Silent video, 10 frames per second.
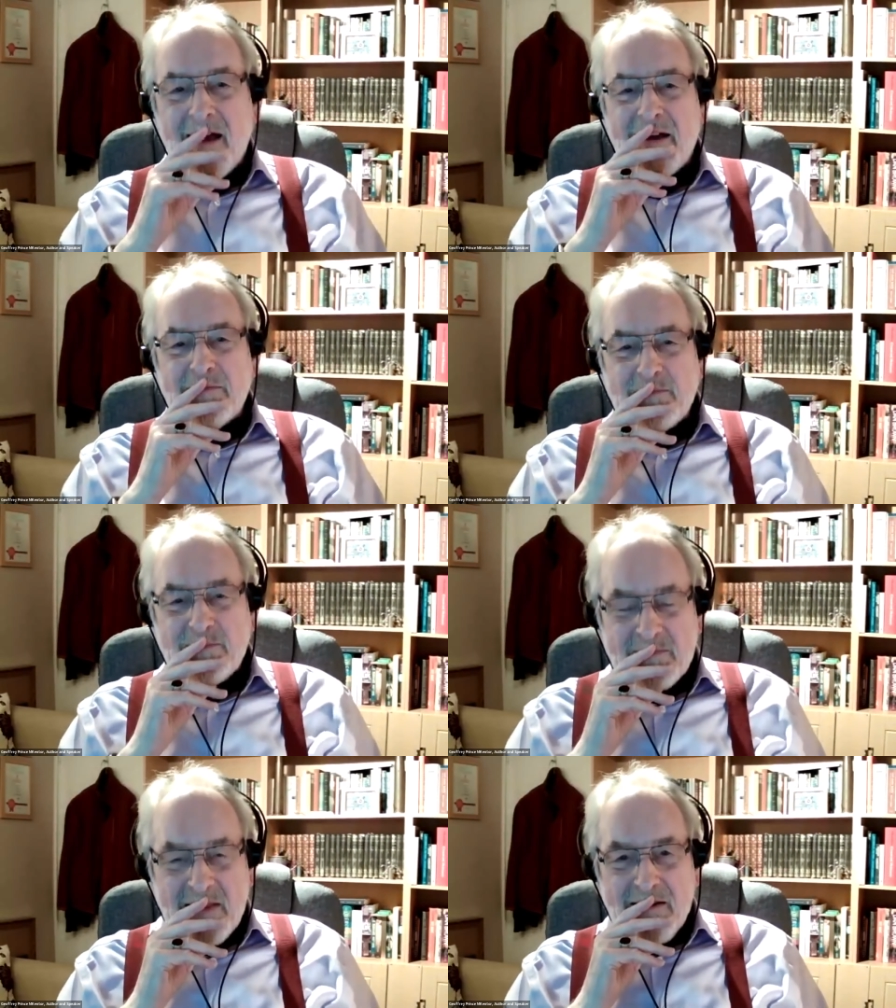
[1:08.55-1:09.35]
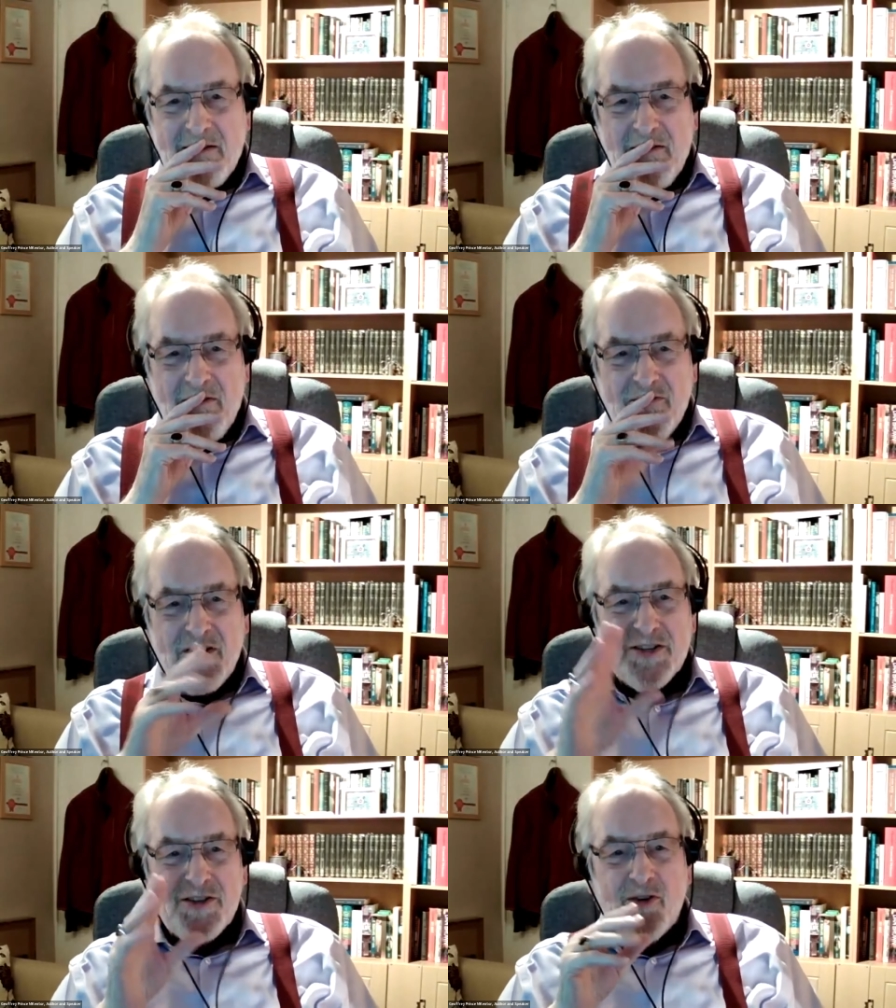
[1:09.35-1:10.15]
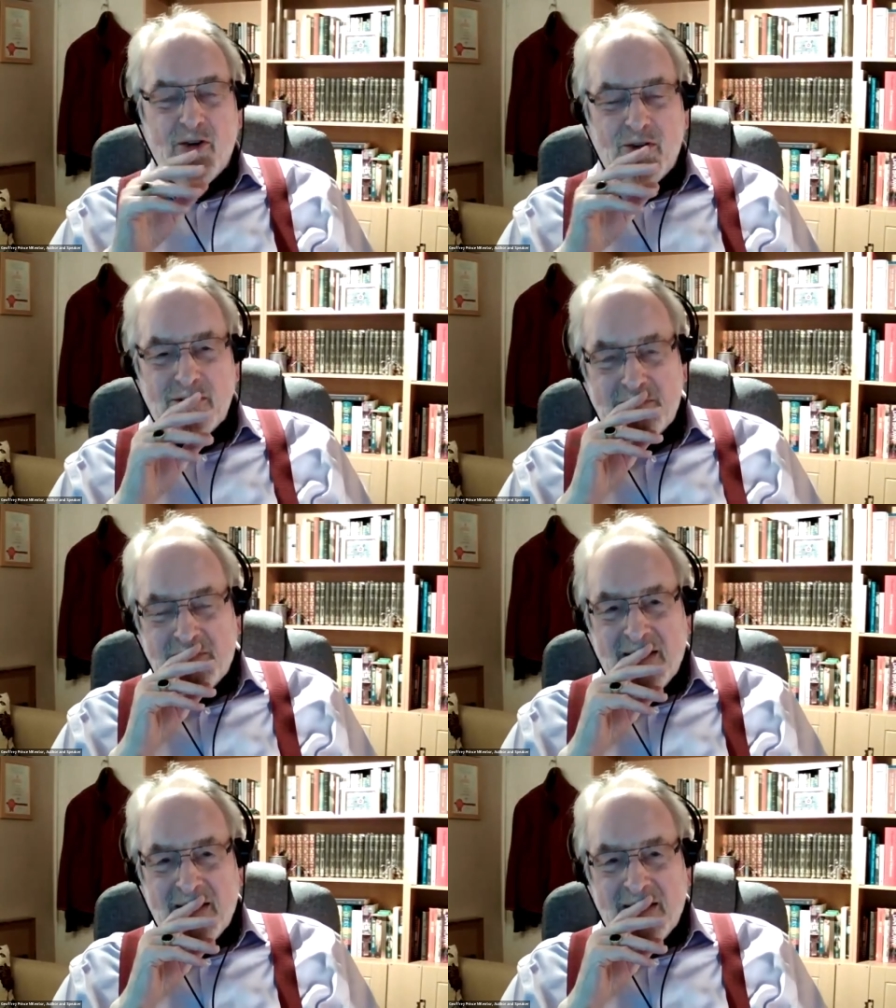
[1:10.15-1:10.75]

Um, first of all,